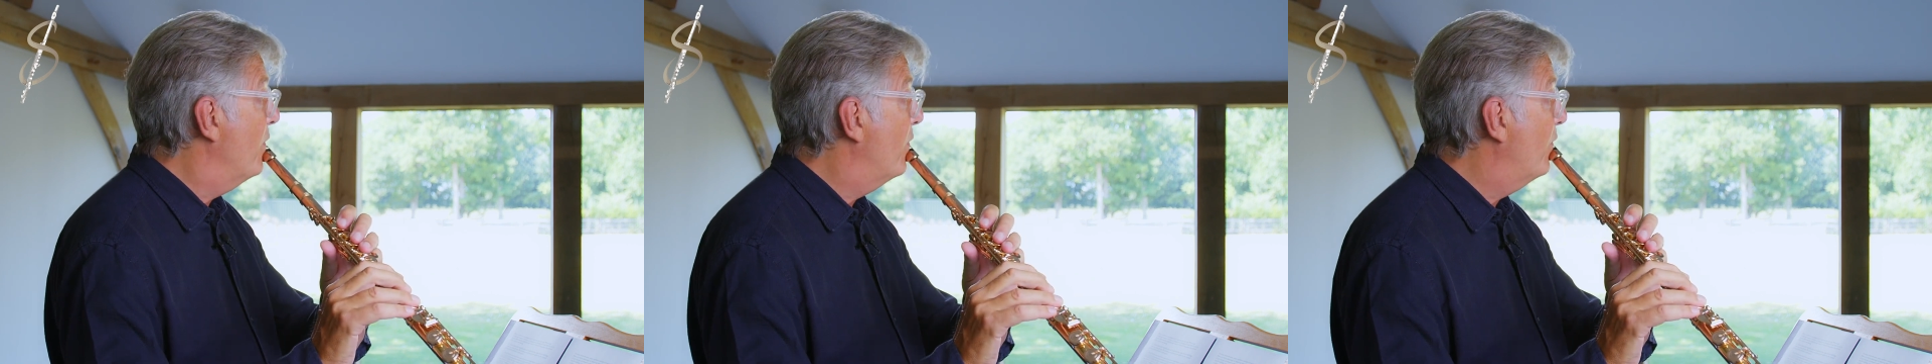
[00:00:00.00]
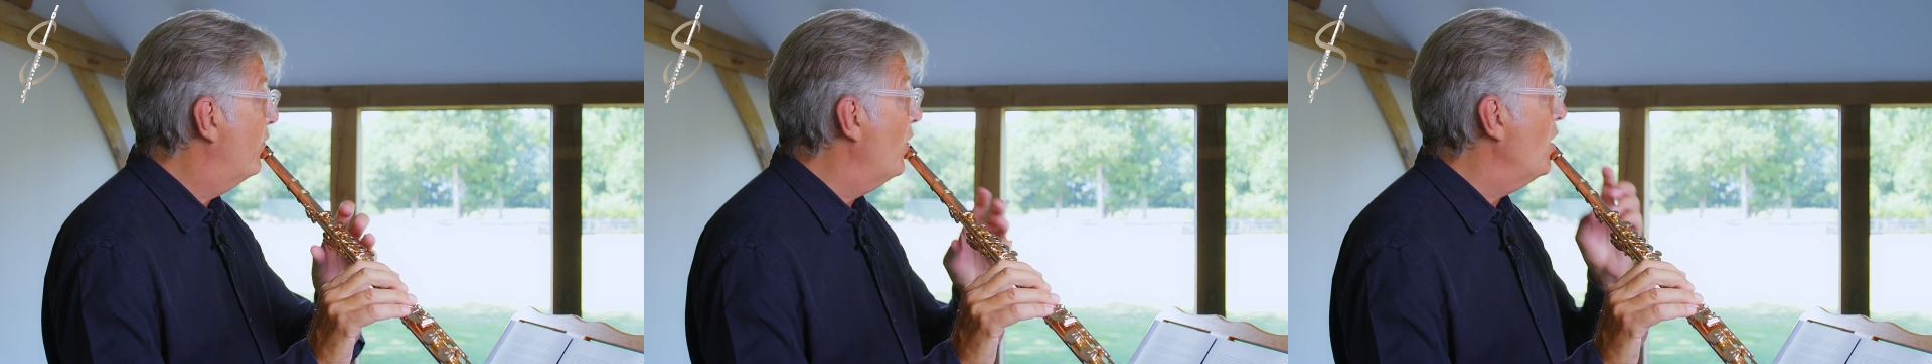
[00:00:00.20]

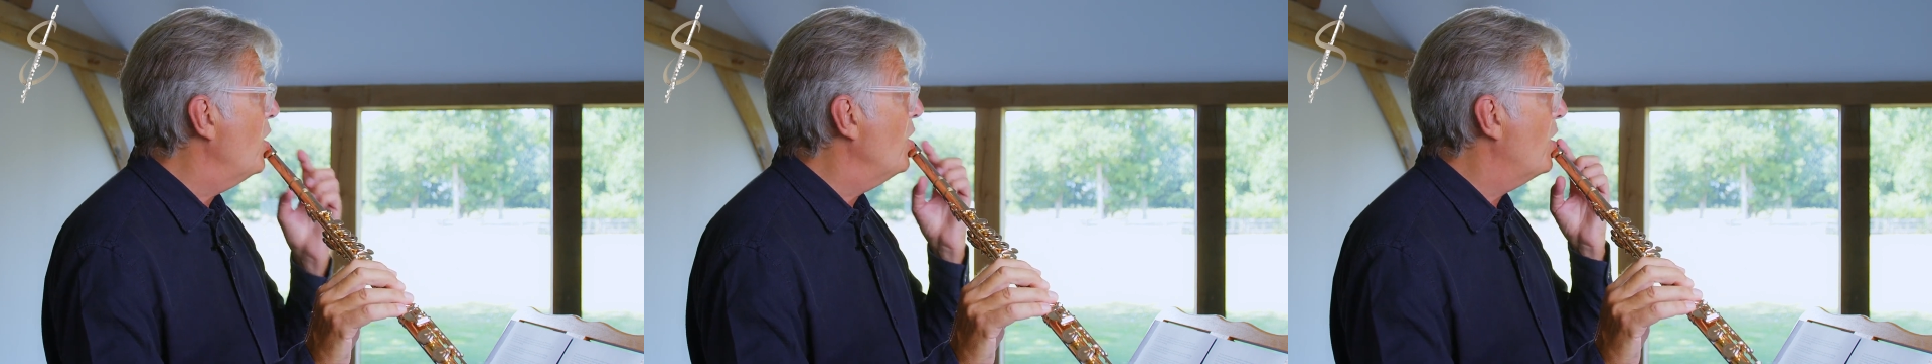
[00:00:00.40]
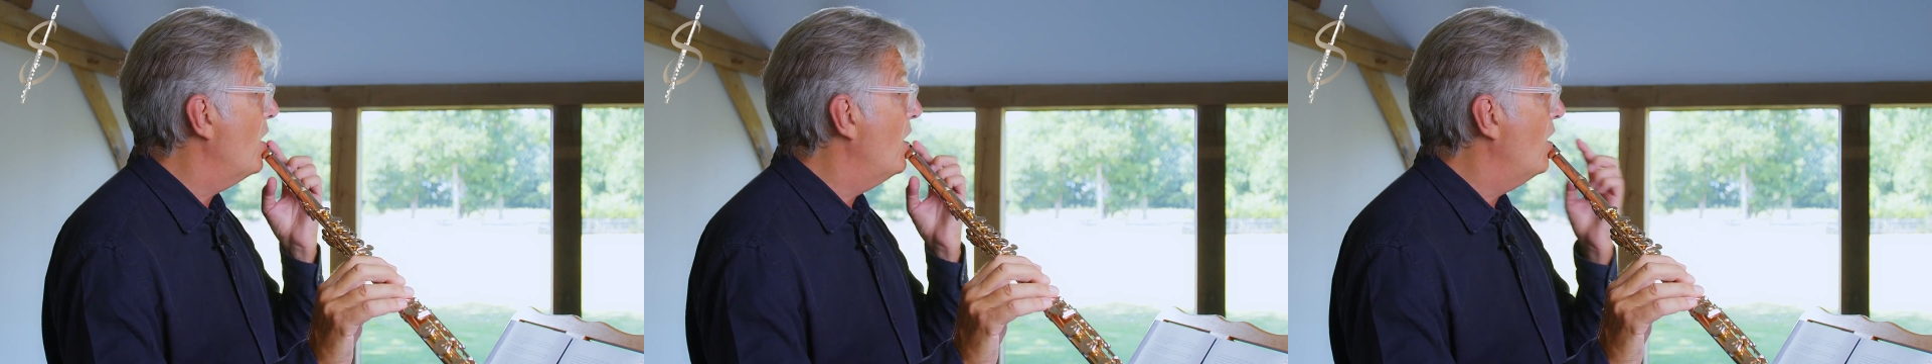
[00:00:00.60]

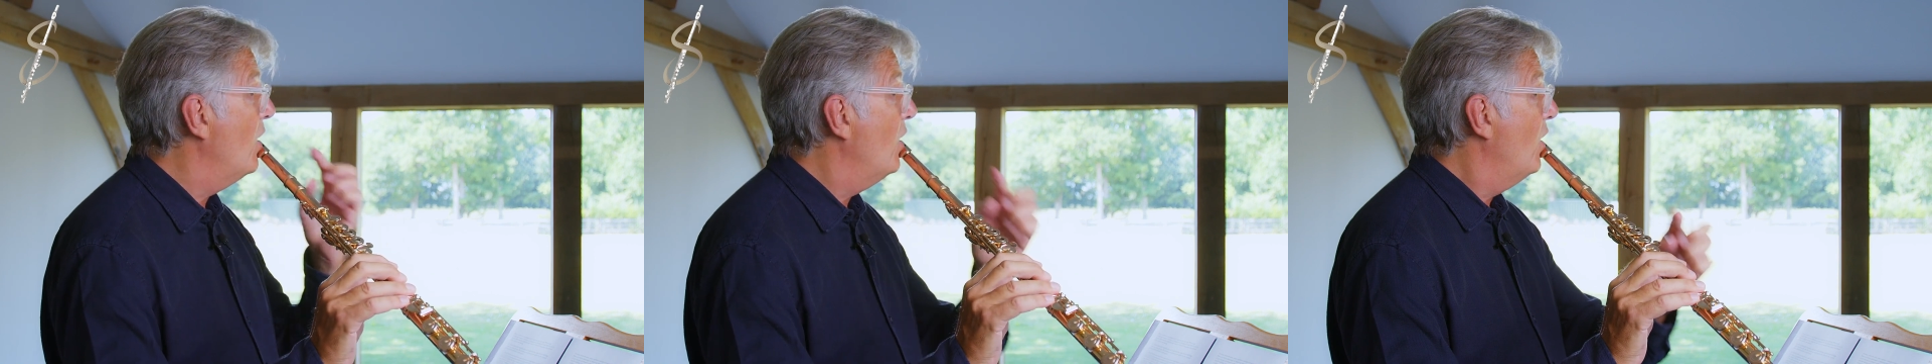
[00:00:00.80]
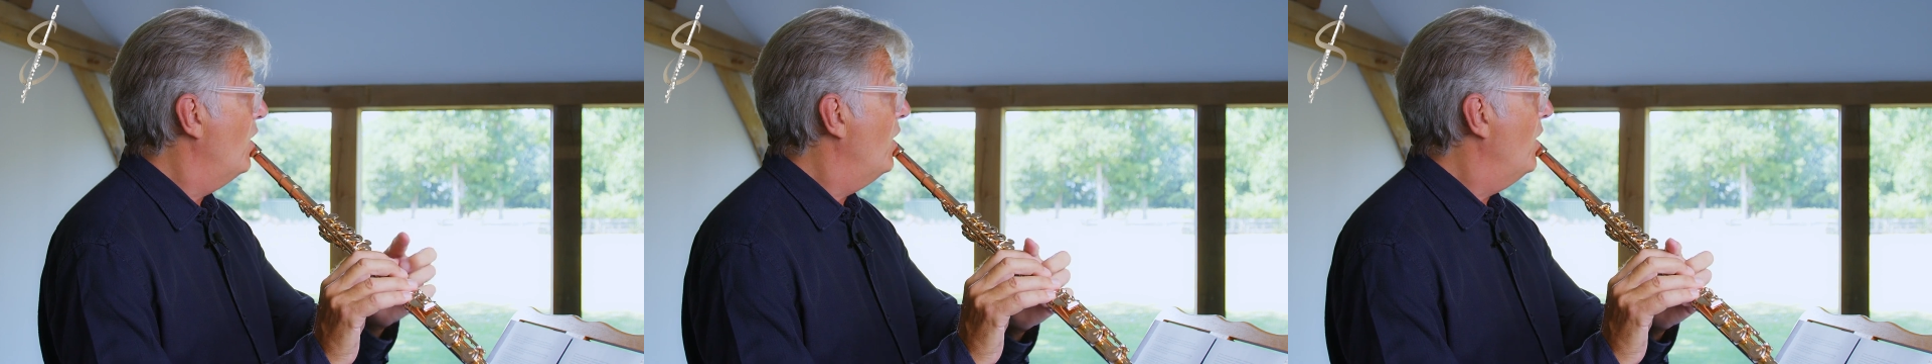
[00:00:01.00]
further
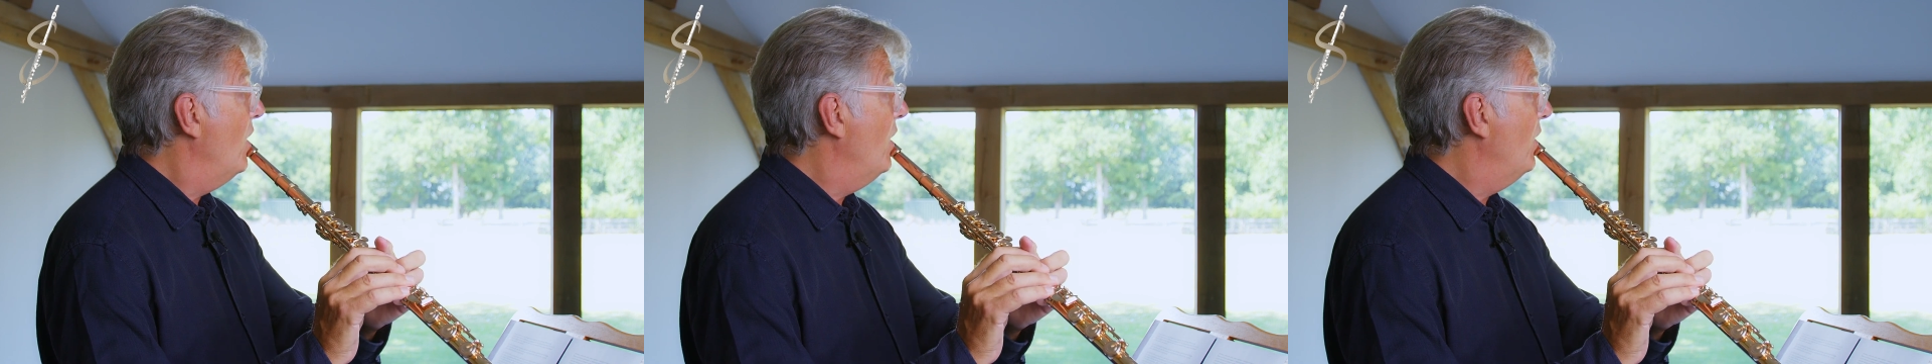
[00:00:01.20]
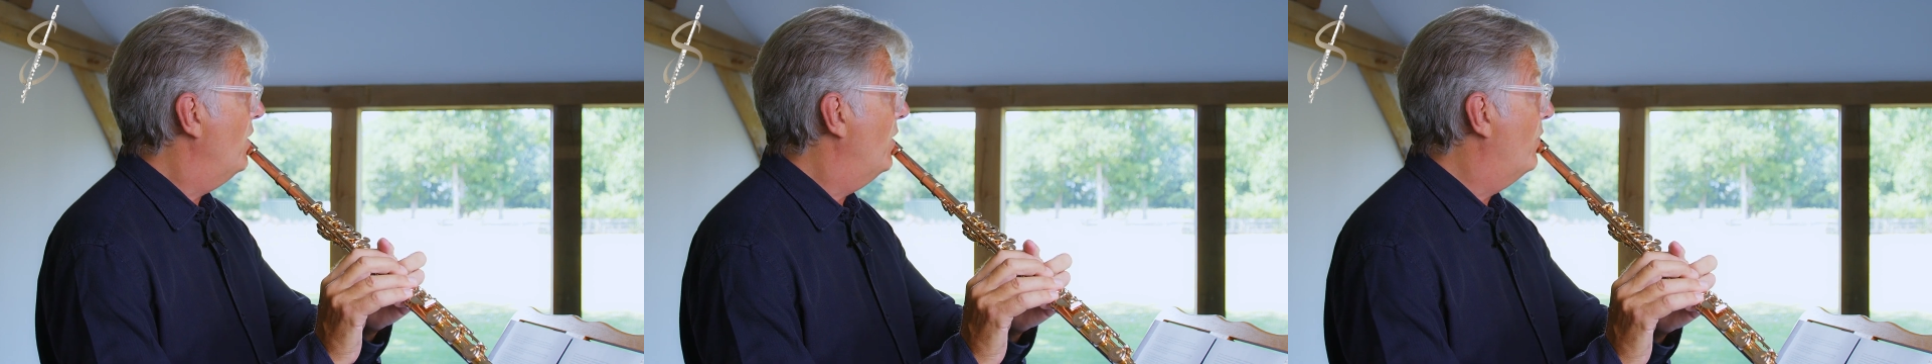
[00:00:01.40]

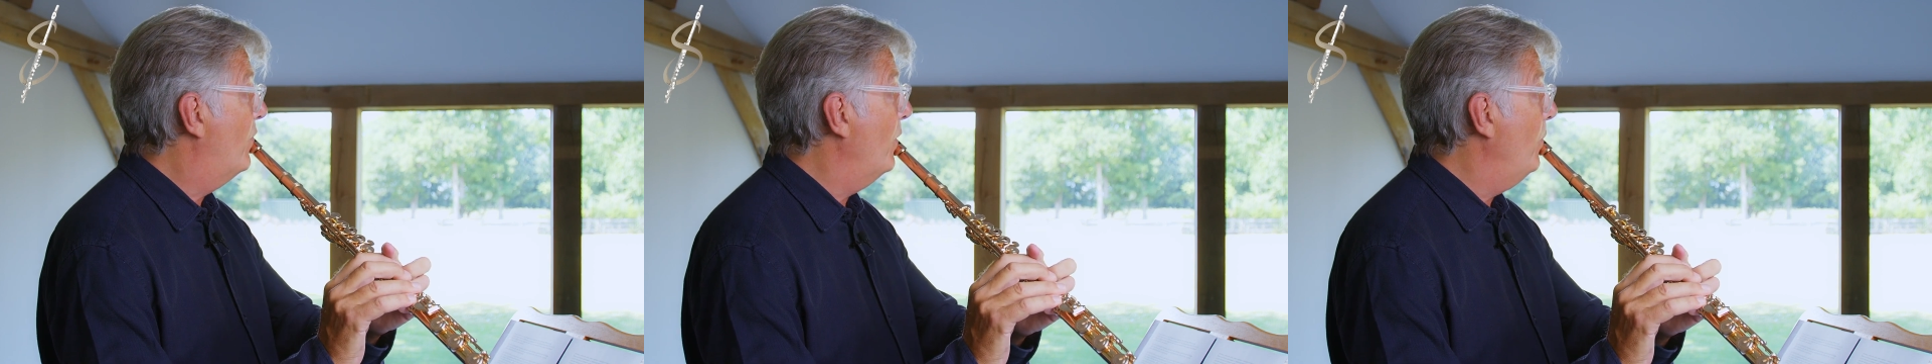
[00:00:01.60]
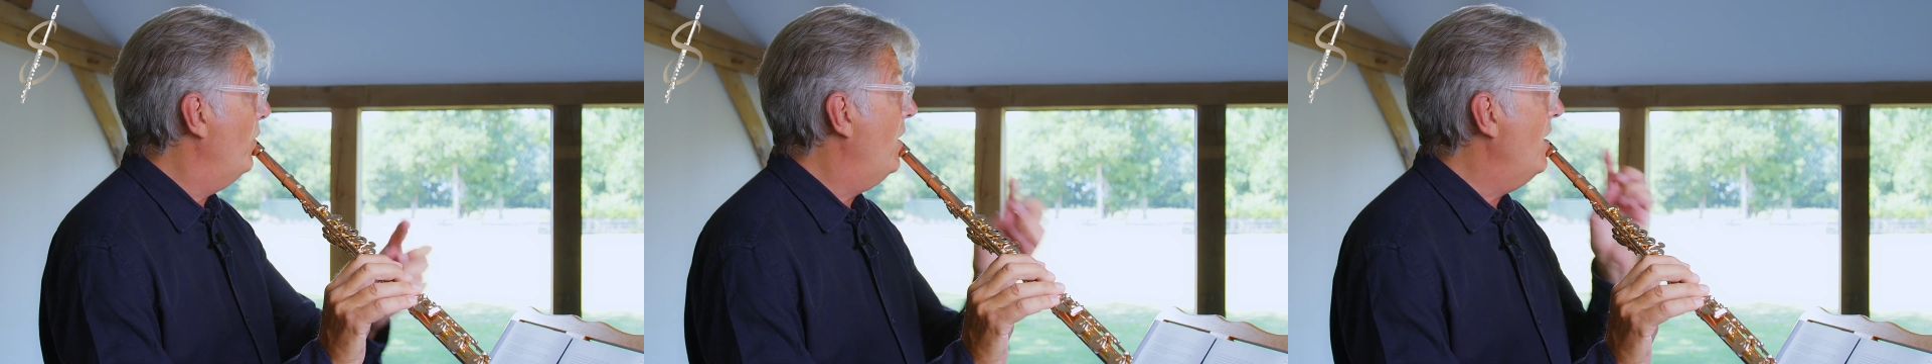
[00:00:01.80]

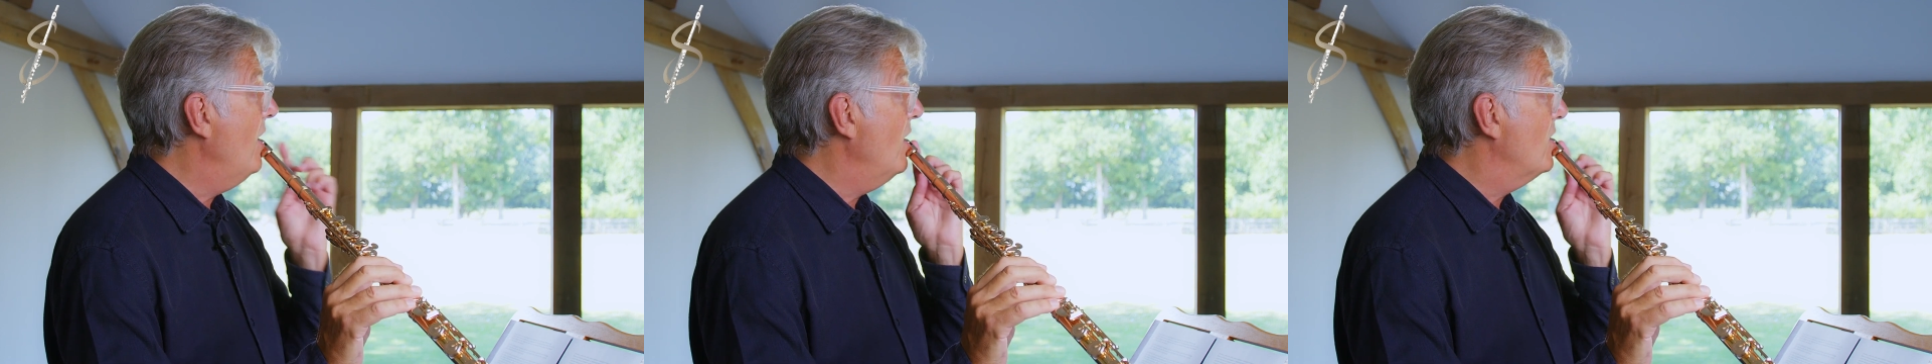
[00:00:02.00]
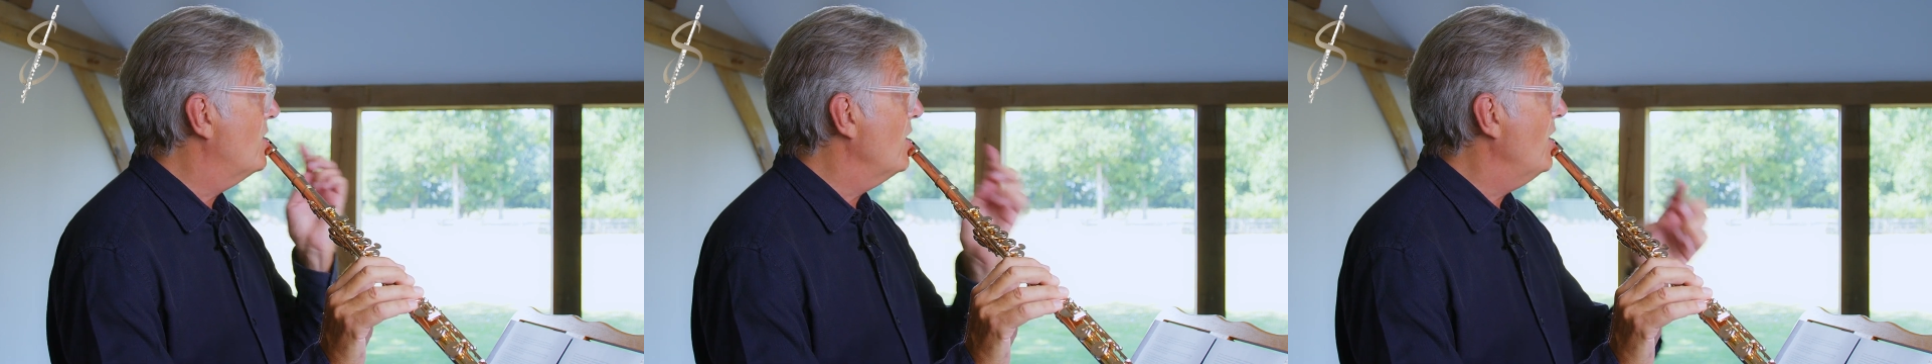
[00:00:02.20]
from
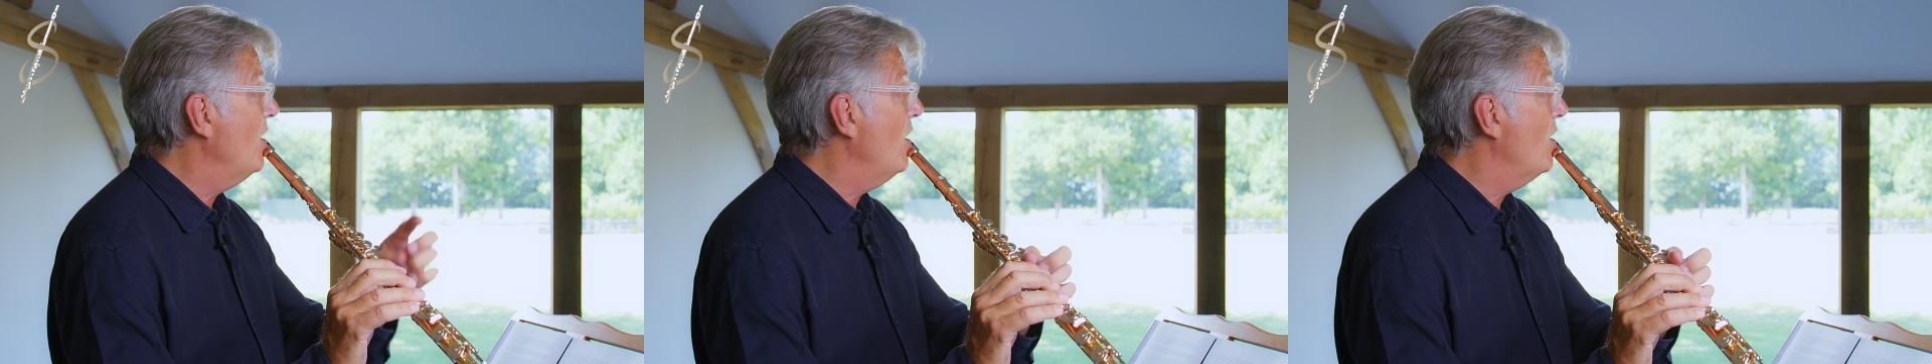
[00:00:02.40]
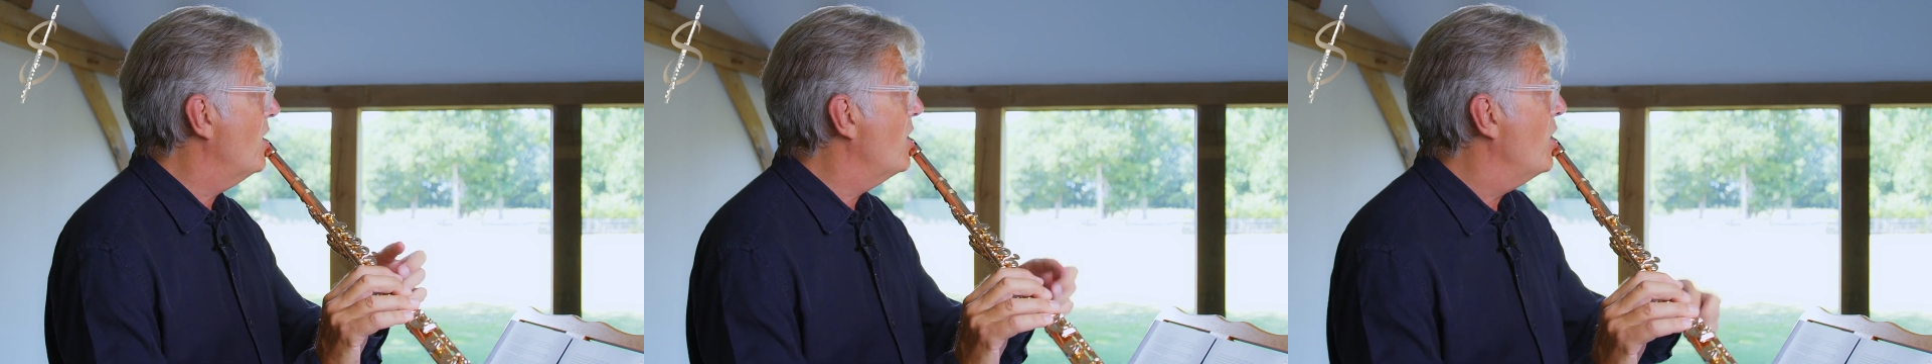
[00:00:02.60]
here to
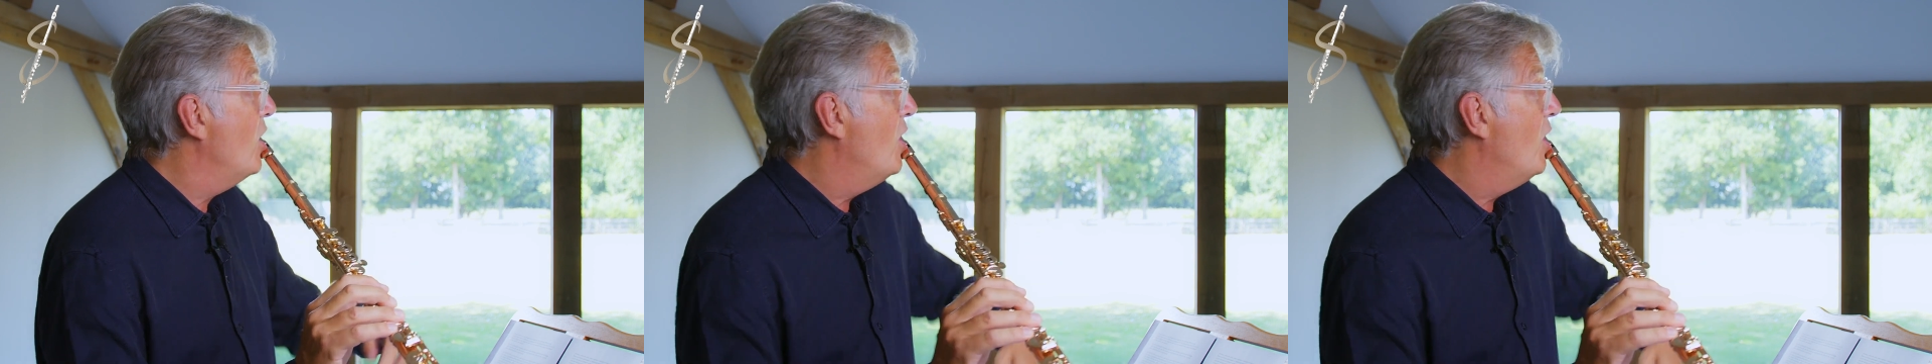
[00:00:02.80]
here